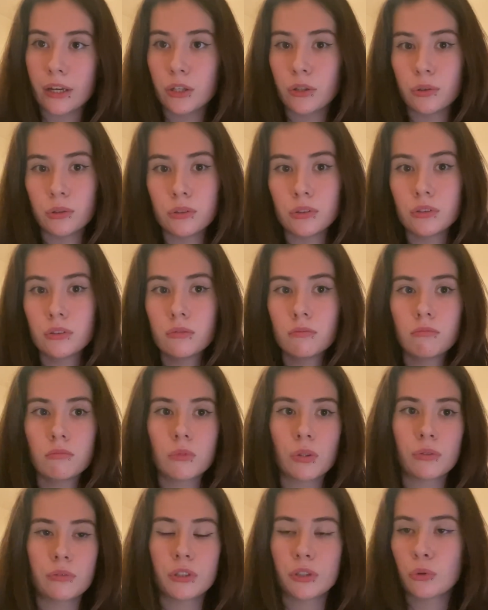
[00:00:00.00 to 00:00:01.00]
couldn't
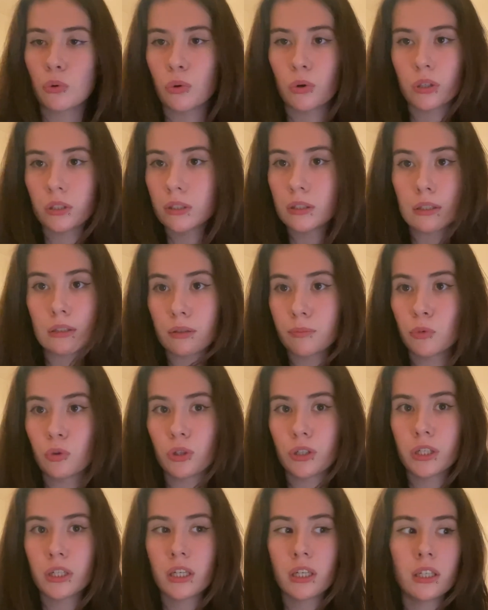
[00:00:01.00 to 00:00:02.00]
record it in the
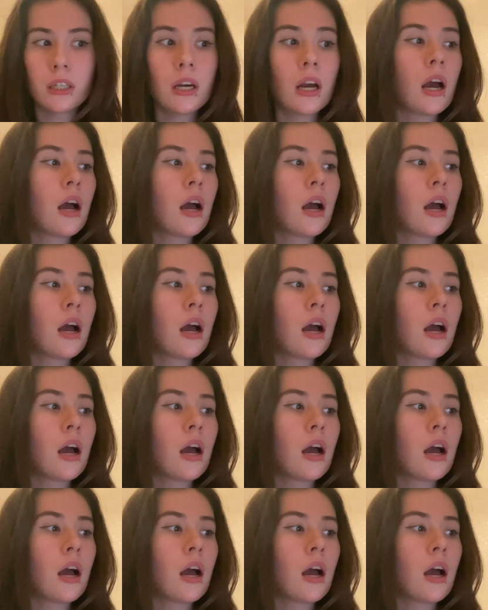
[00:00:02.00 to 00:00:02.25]
morning.